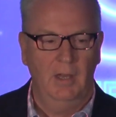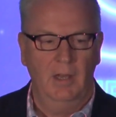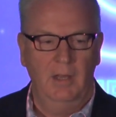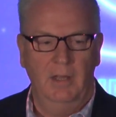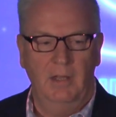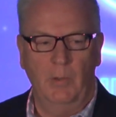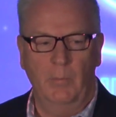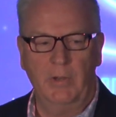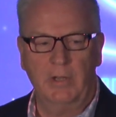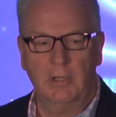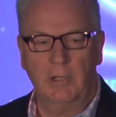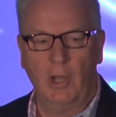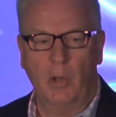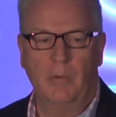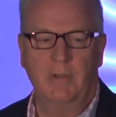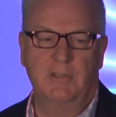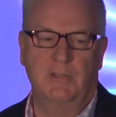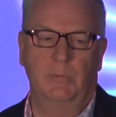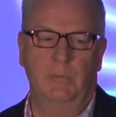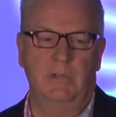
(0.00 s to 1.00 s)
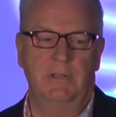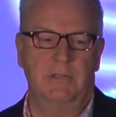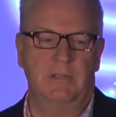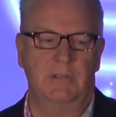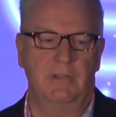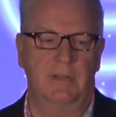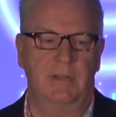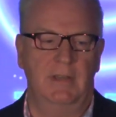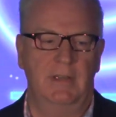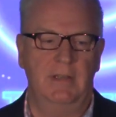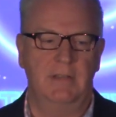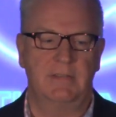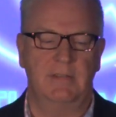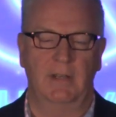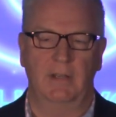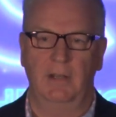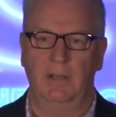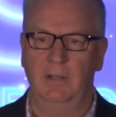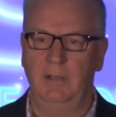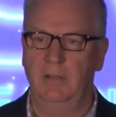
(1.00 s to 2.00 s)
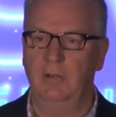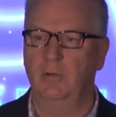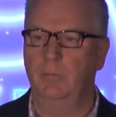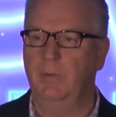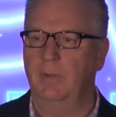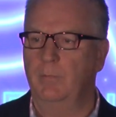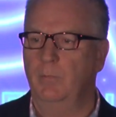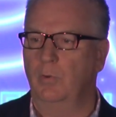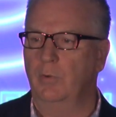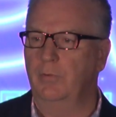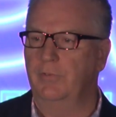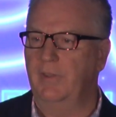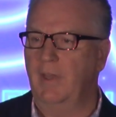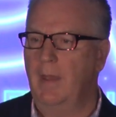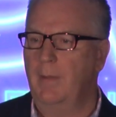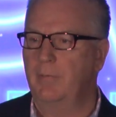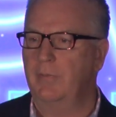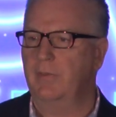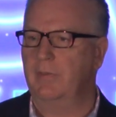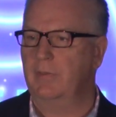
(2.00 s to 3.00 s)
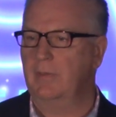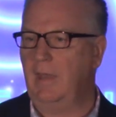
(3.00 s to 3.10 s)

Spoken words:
Now, we're going to go into each of these in a little bit more depth.